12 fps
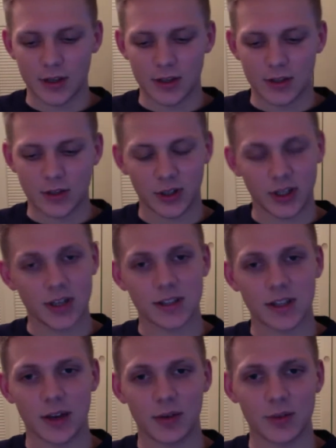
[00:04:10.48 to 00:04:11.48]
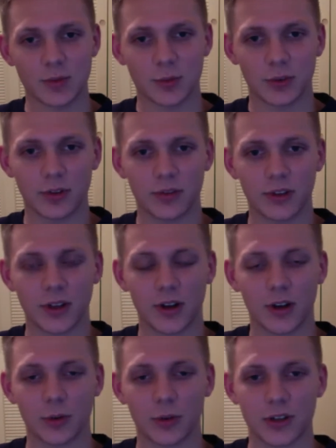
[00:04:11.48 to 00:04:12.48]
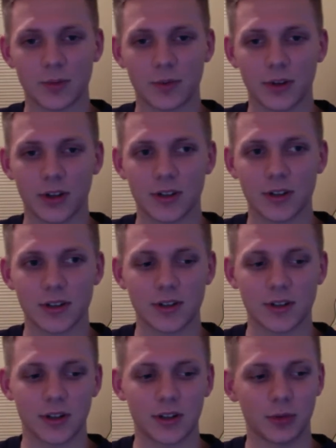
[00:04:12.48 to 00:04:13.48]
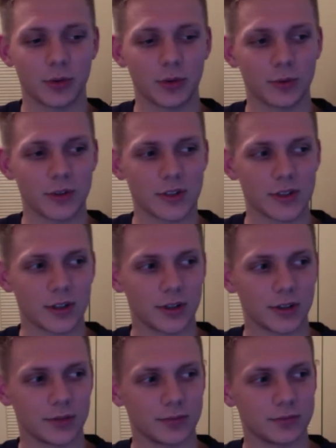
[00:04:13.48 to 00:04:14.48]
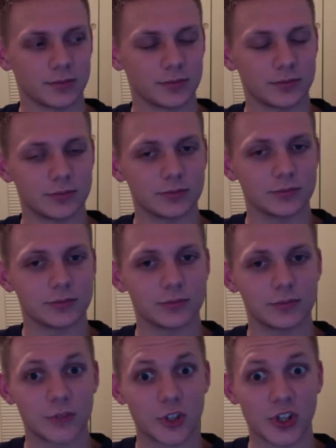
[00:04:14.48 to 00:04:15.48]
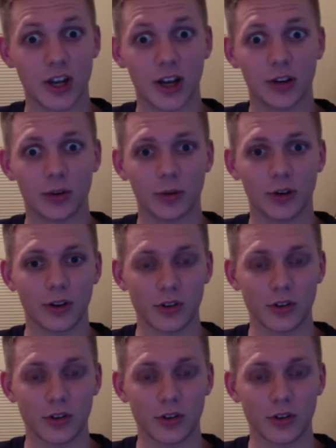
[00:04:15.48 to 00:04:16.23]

So I guess that was one of the awkward experiences. Another one was showering